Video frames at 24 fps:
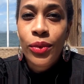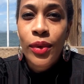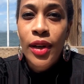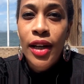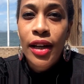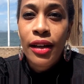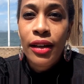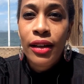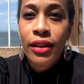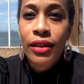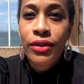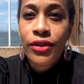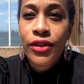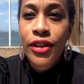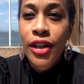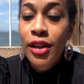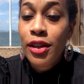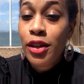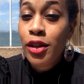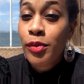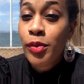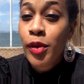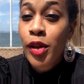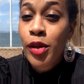Well, for
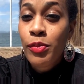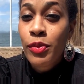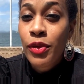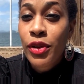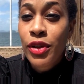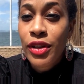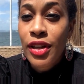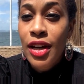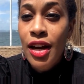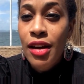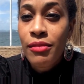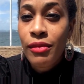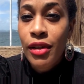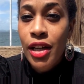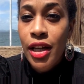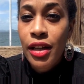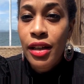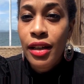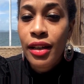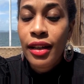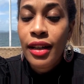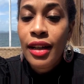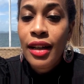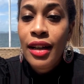other people, that
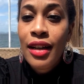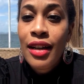might